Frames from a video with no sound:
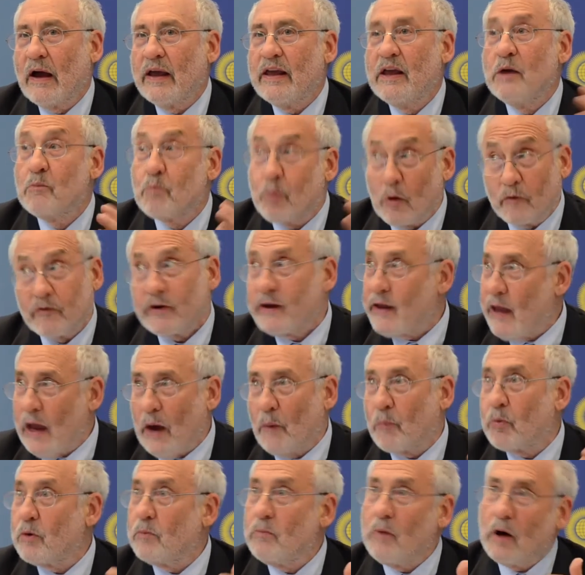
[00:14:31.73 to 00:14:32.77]
imperfect
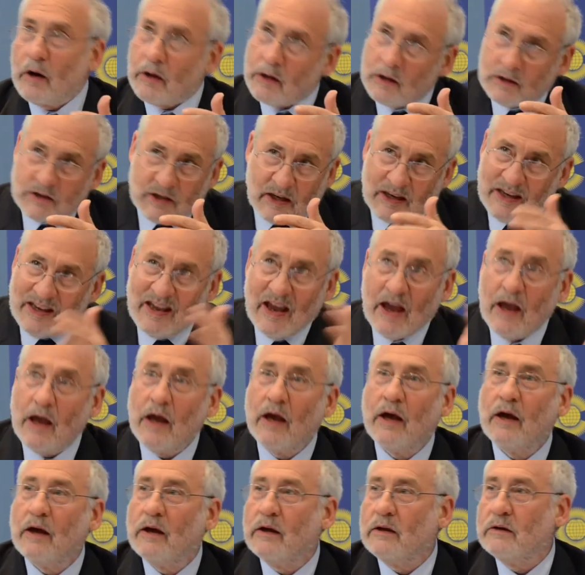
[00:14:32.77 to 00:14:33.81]
capital markets,
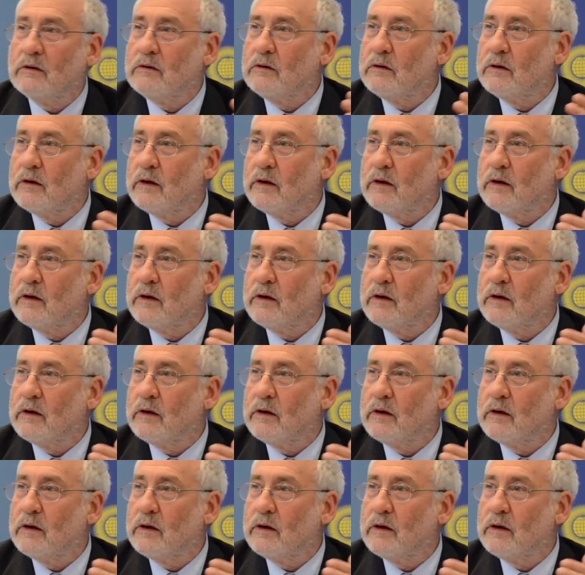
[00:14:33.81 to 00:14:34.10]
again,